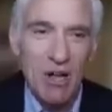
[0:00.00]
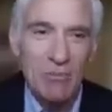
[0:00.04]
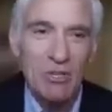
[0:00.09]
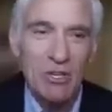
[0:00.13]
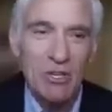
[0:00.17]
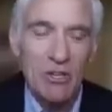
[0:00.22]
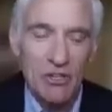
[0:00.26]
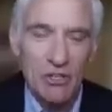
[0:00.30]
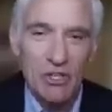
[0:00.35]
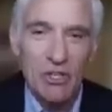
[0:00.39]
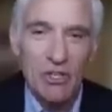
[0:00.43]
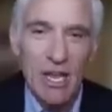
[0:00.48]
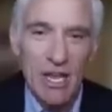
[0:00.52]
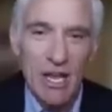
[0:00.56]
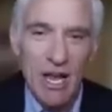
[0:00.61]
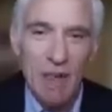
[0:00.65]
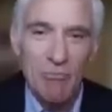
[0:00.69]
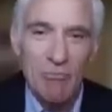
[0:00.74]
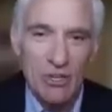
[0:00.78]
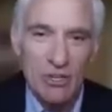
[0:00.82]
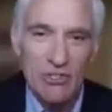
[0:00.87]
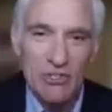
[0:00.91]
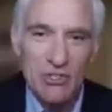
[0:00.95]
public and
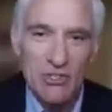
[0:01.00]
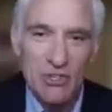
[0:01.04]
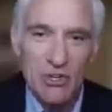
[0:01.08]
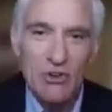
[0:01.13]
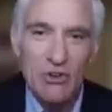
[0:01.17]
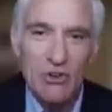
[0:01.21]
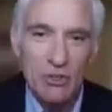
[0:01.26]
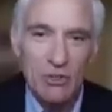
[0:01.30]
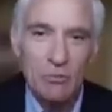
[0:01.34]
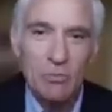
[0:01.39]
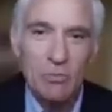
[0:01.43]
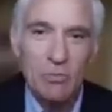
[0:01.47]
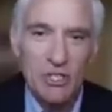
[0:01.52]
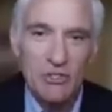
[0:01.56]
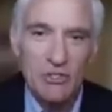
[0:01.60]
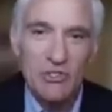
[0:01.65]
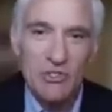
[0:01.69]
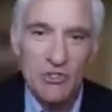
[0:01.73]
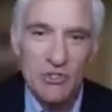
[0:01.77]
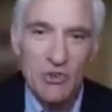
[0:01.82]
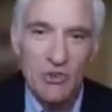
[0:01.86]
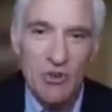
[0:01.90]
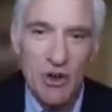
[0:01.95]
I'm concerned you'll be
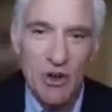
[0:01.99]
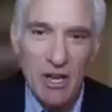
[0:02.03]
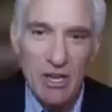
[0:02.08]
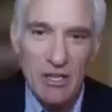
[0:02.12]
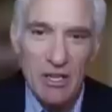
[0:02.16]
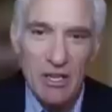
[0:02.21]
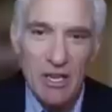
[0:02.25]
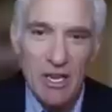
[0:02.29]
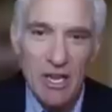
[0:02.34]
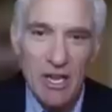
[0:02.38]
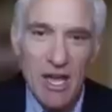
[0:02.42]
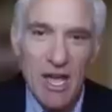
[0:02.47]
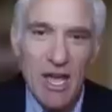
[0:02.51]
destroyed.